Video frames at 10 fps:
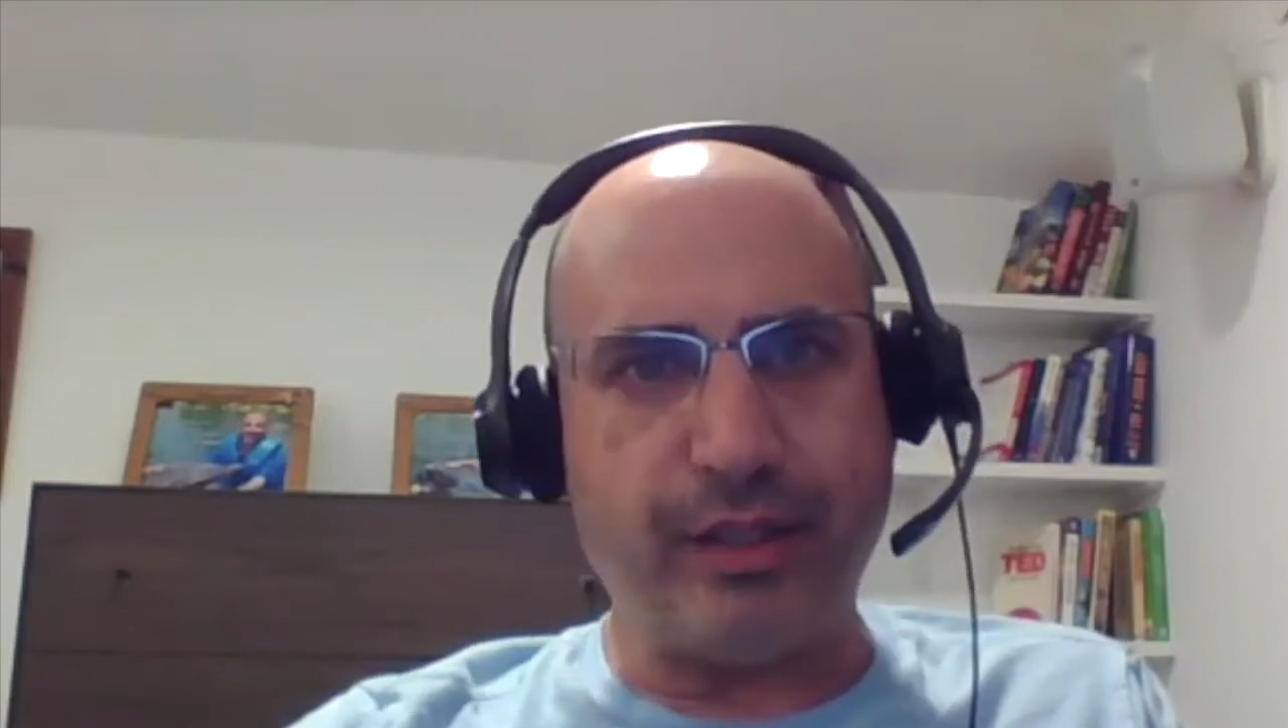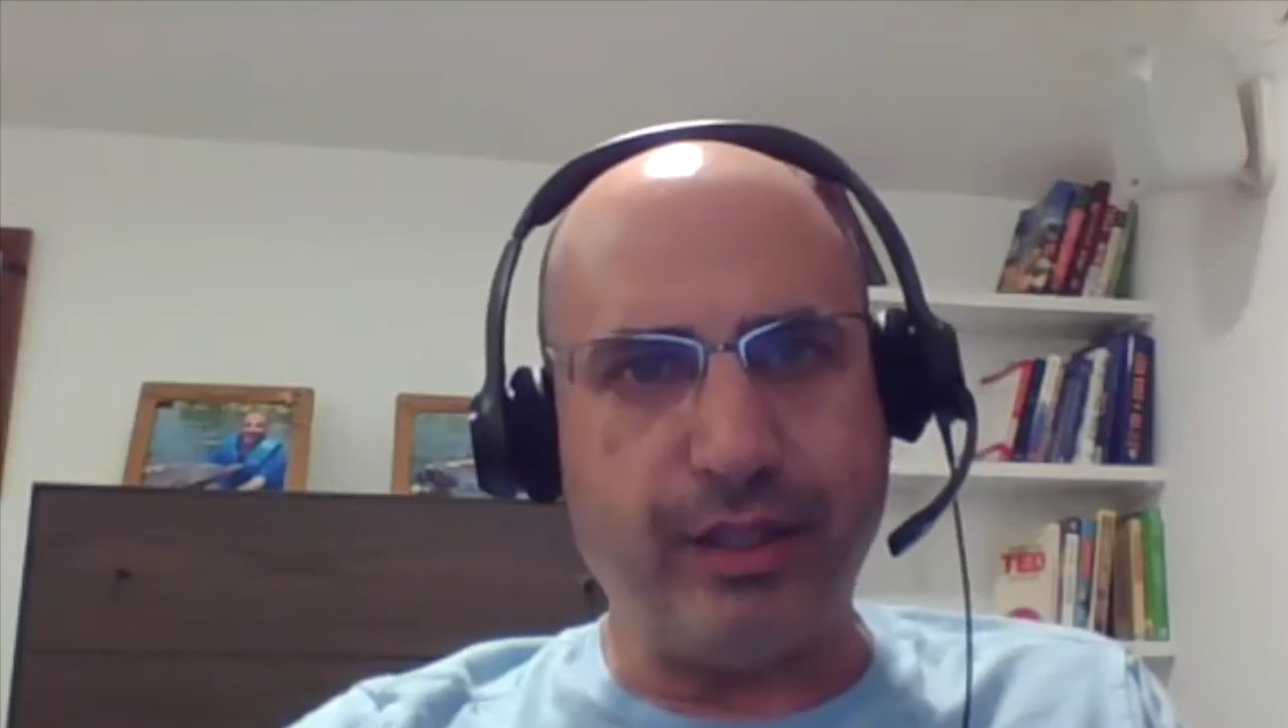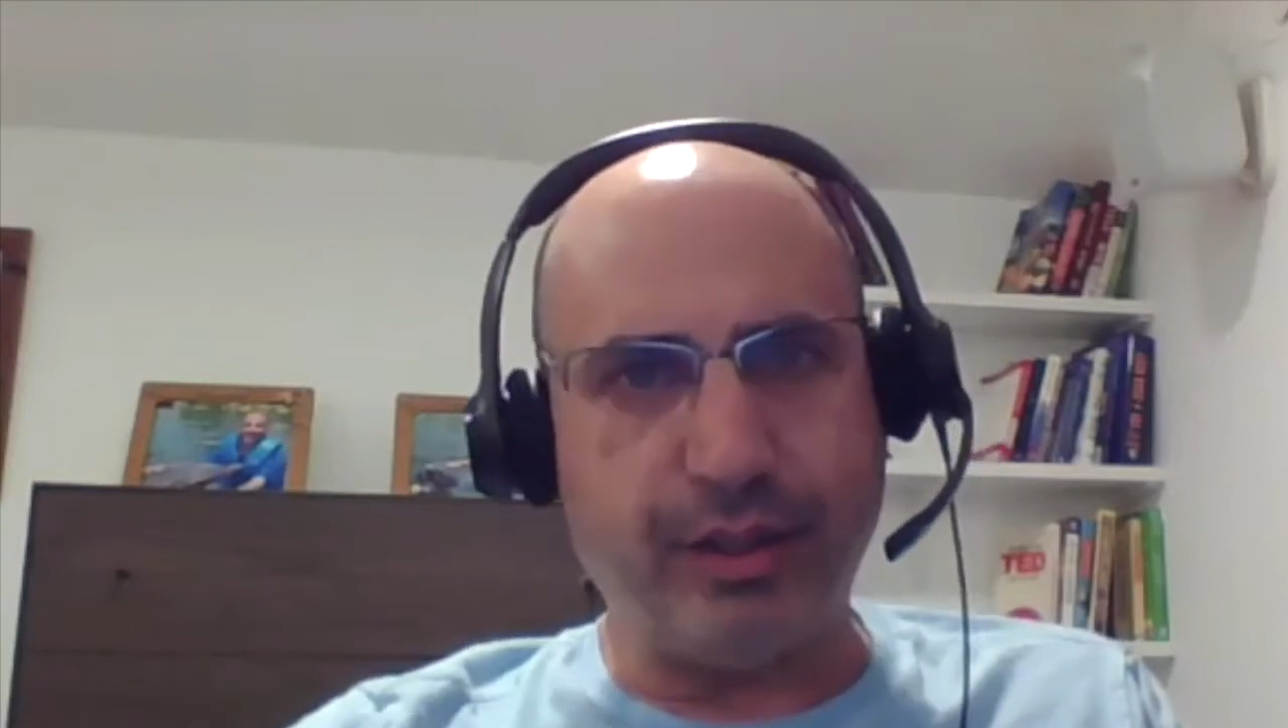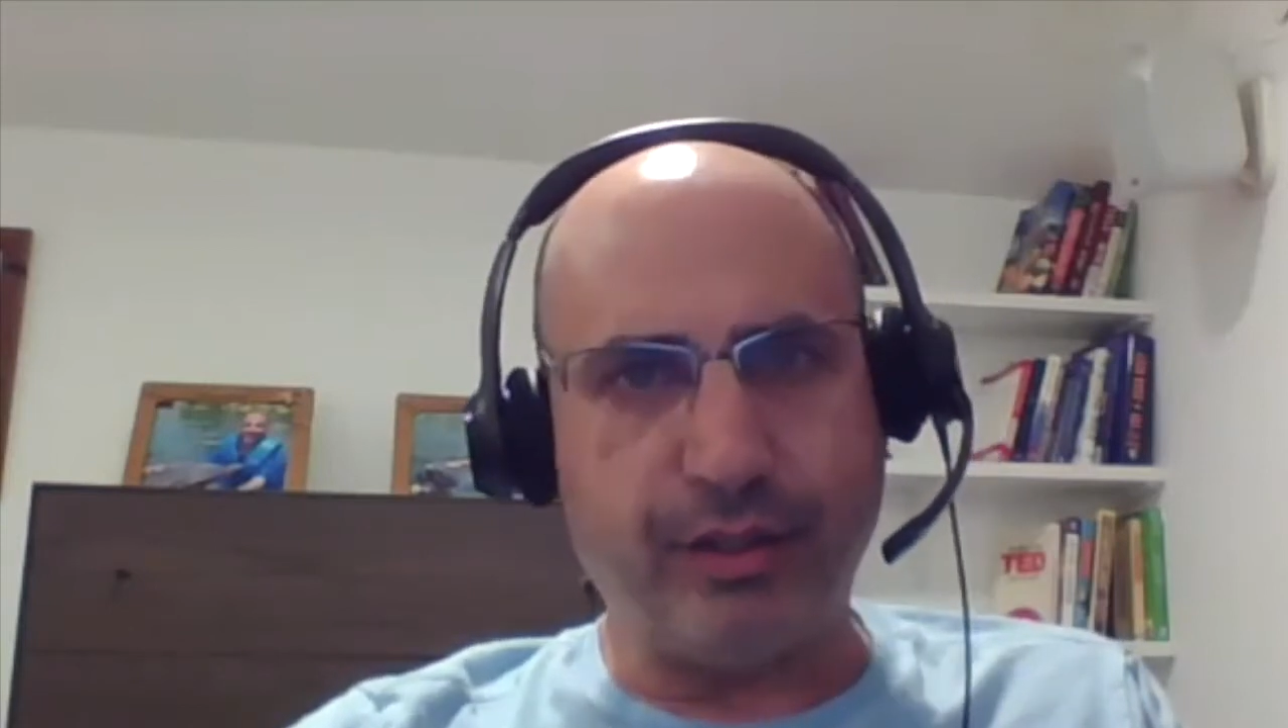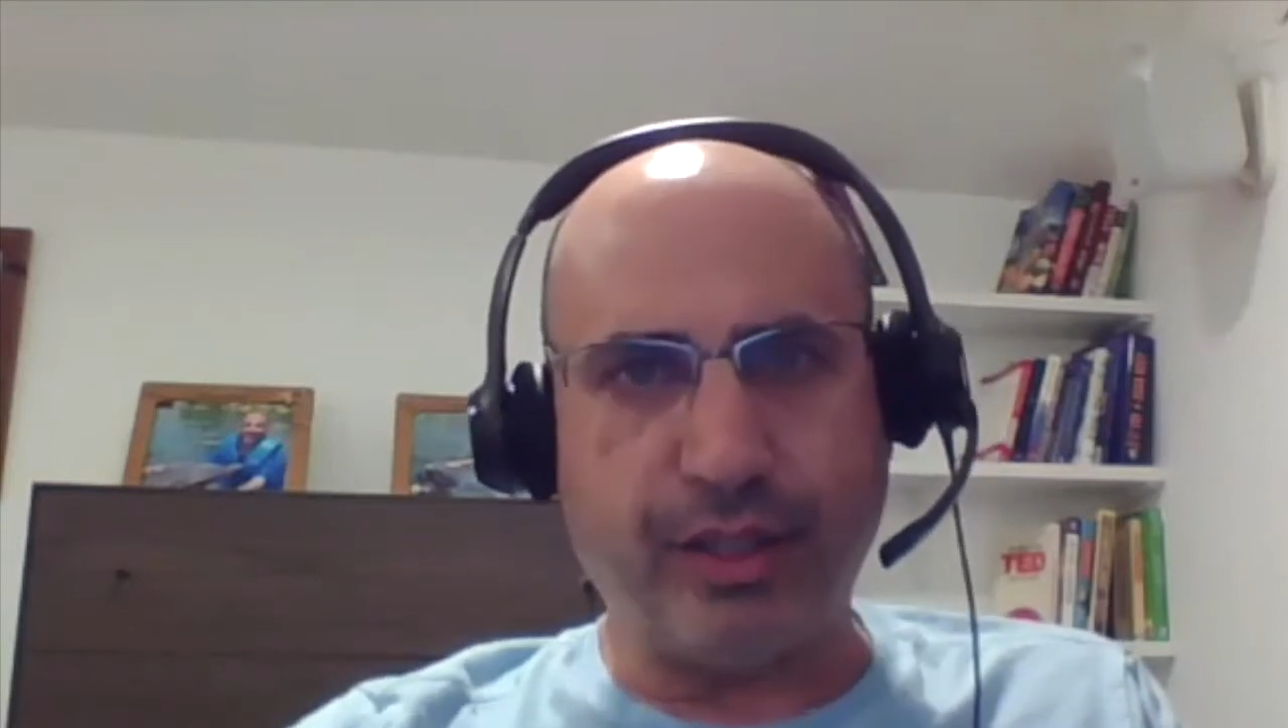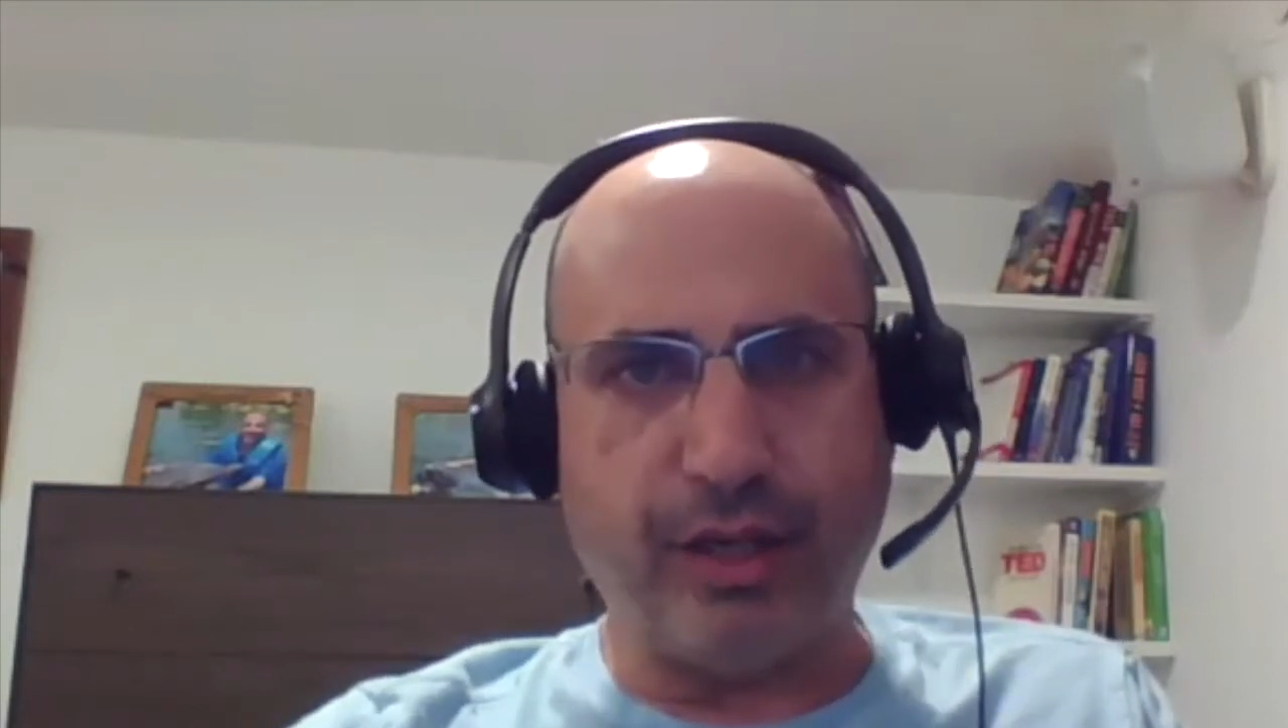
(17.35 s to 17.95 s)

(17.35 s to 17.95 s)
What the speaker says: research